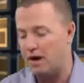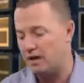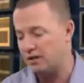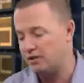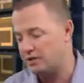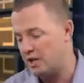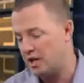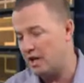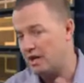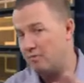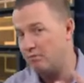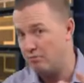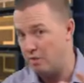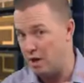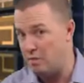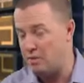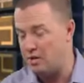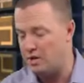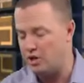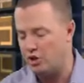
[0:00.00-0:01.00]
and say
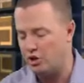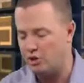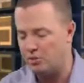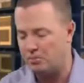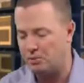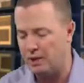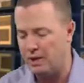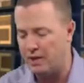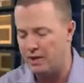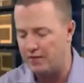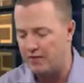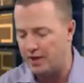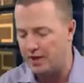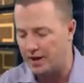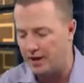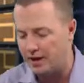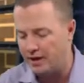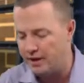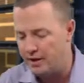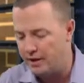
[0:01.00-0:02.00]
maybe he could have played
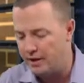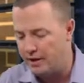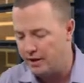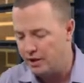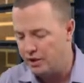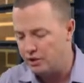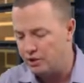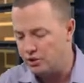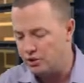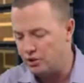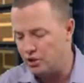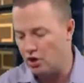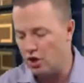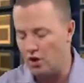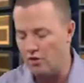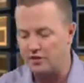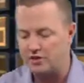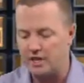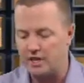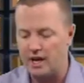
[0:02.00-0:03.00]
then, stood
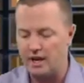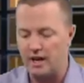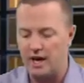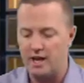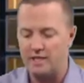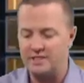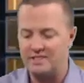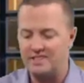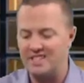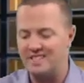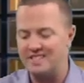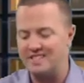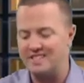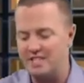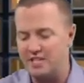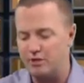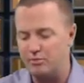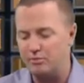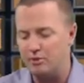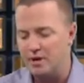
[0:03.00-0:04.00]
on the sidelines as
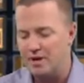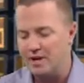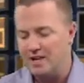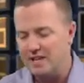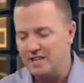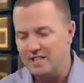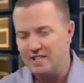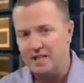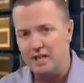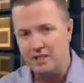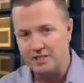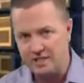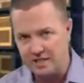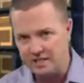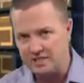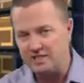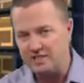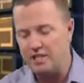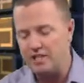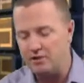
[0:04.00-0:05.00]

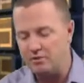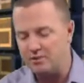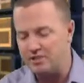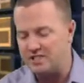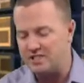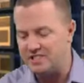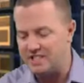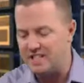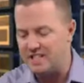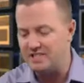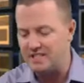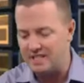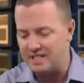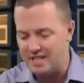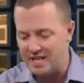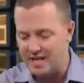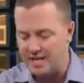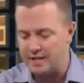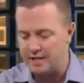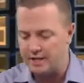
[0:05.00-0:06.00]
his team's season
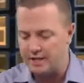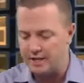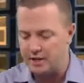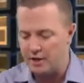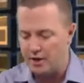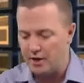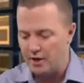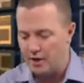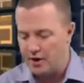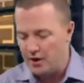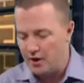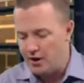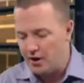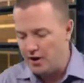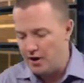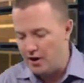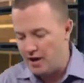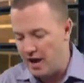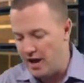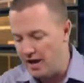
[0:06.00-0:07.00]
ended.
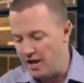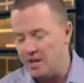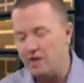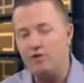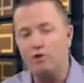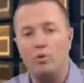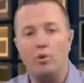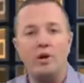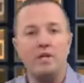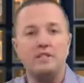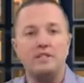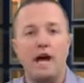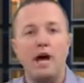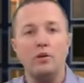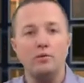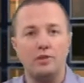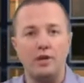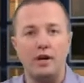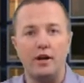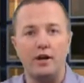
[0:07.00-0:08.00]
And even when he's
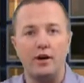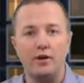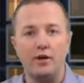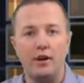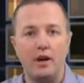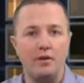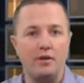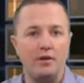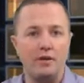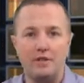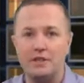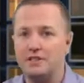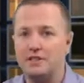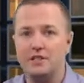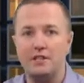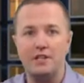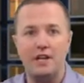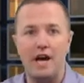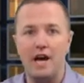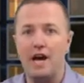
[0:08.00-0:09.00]
out there, I mean, this is
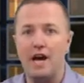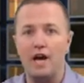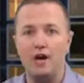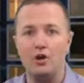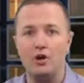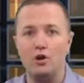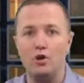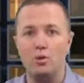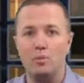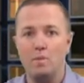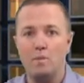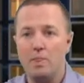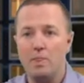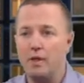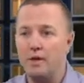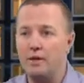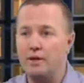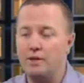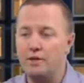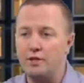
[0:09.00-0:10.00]
a guy who
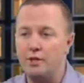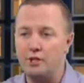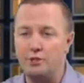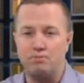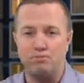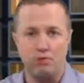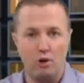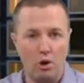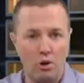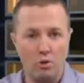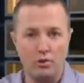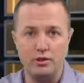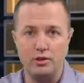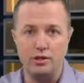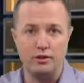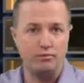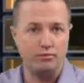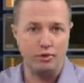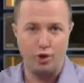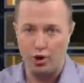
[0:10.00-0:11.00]
is prone
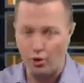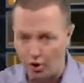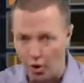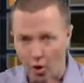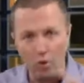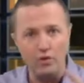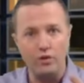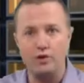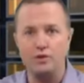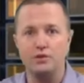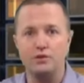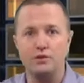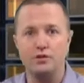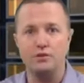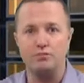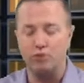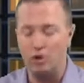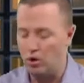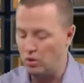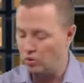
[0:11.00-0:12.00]
to turnovers,
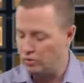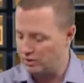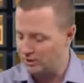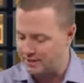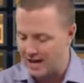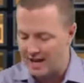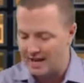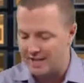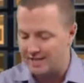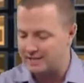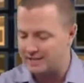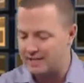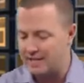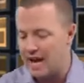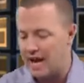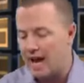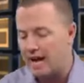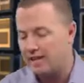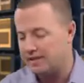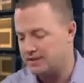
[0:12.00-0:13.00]
prone to taking
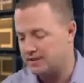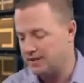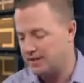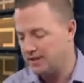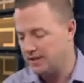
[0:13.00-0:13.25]
sacks.